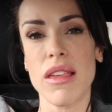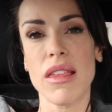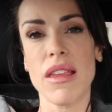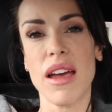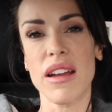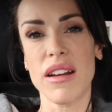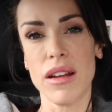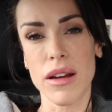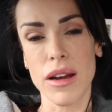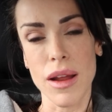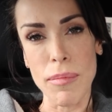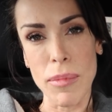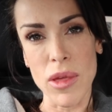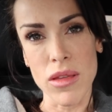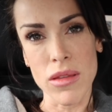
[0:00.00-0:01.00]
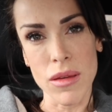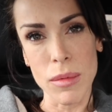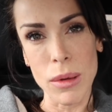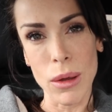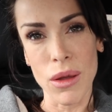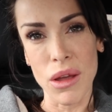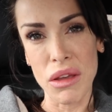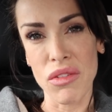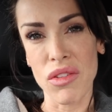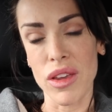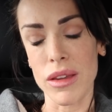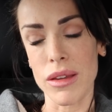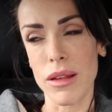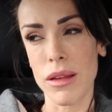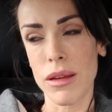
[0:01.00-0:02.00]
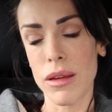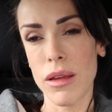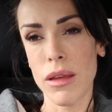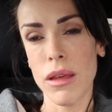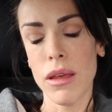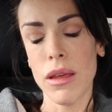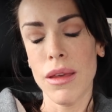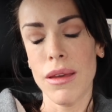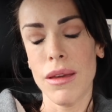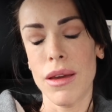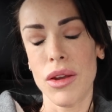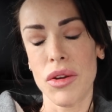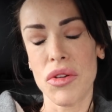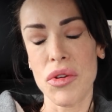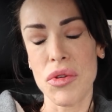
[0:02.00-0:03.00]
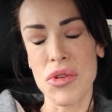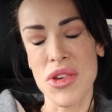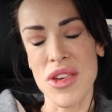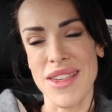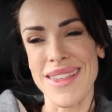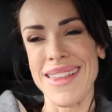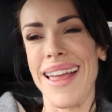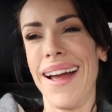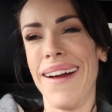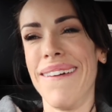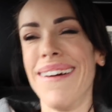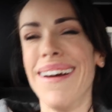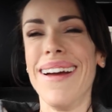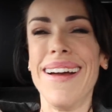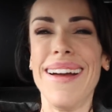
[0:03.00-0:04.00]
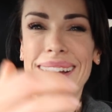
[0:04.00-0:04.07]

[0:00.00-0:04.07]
did that on an empty stomach, I feel atrocious now.